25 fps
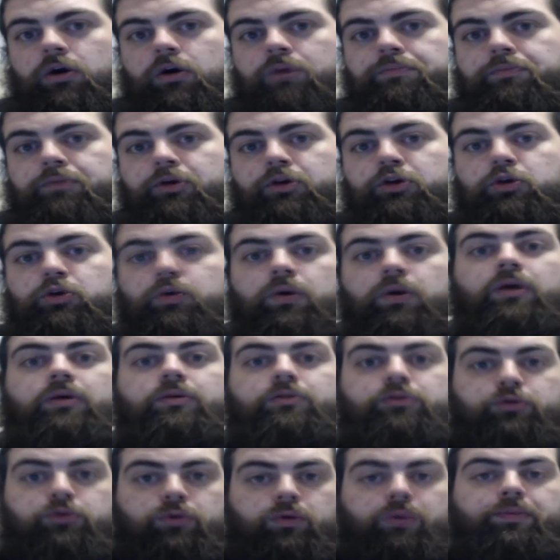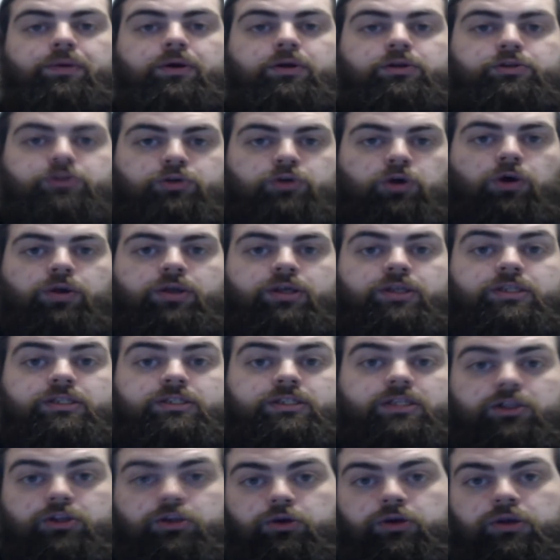But you will build your audience
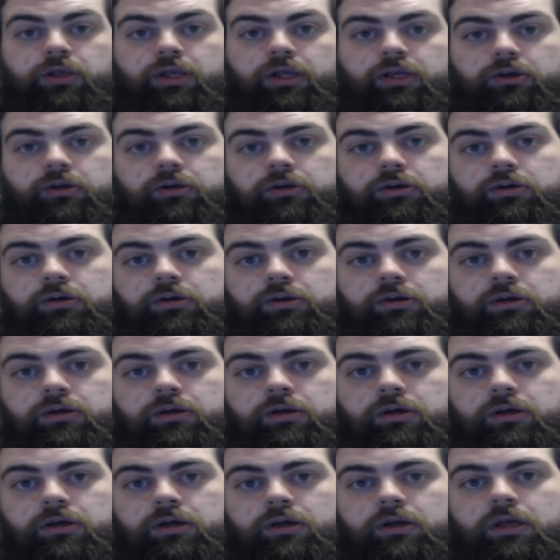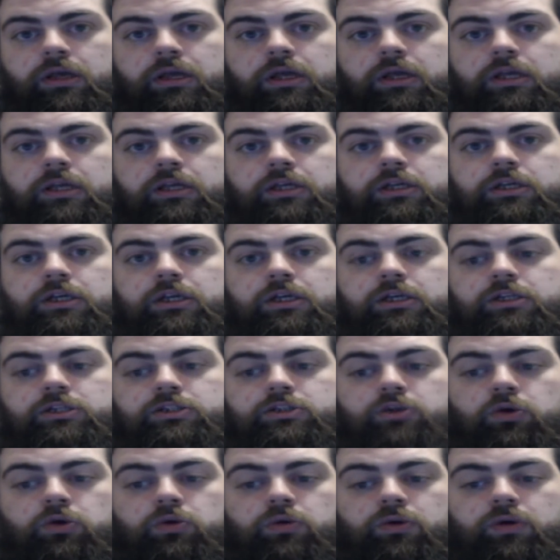that do like you.
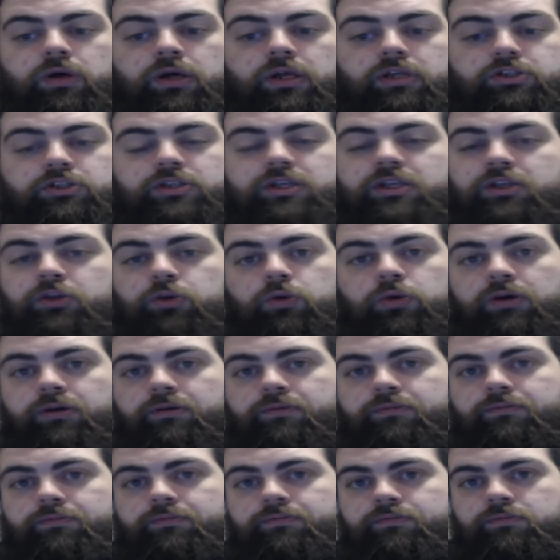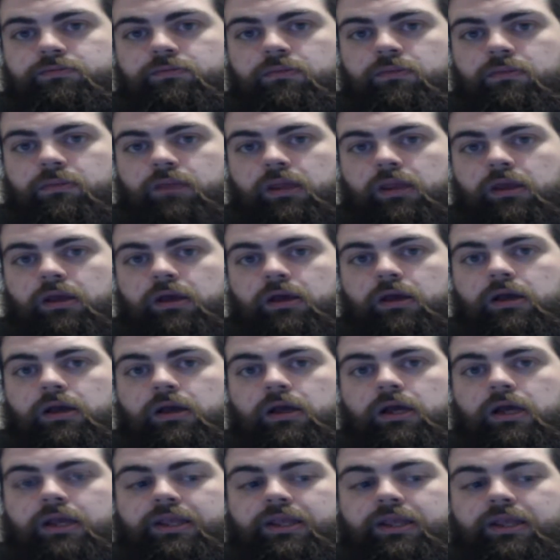So just ignore it.
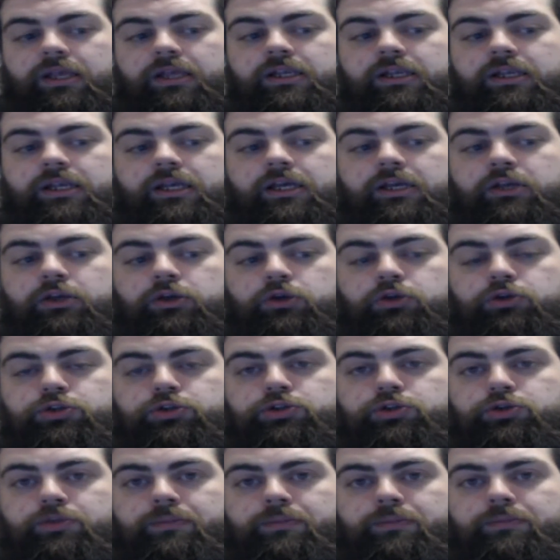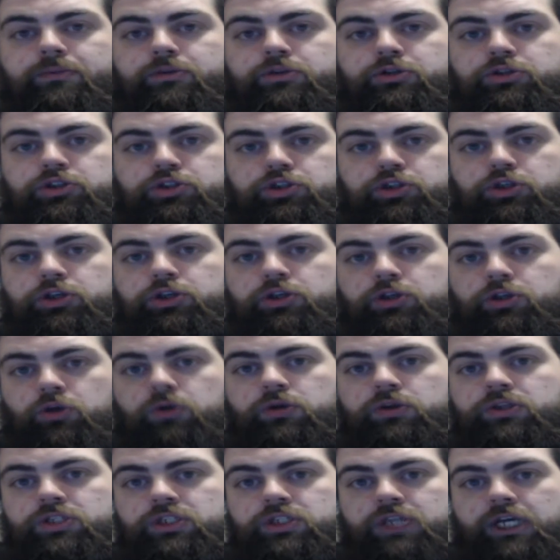At the end of the day, your stream should
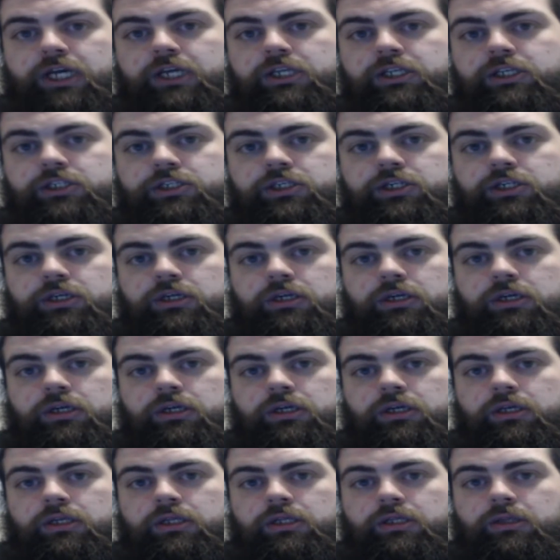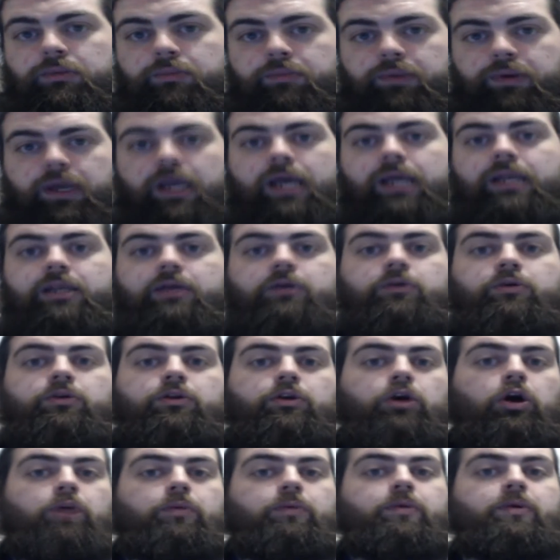not change depending on
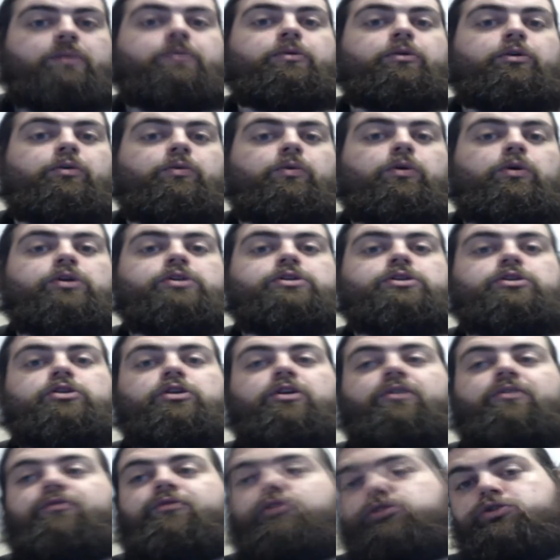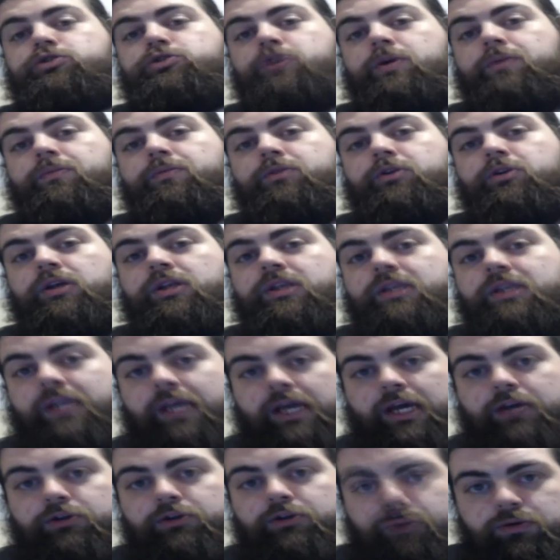how many people are watching you. If you're streaming to a
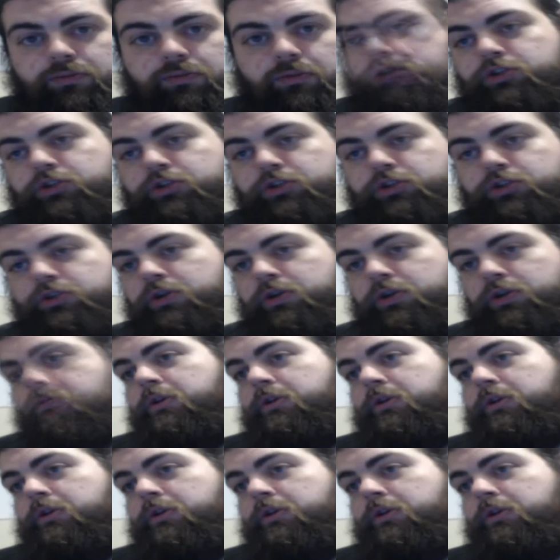dead room or you're streaming to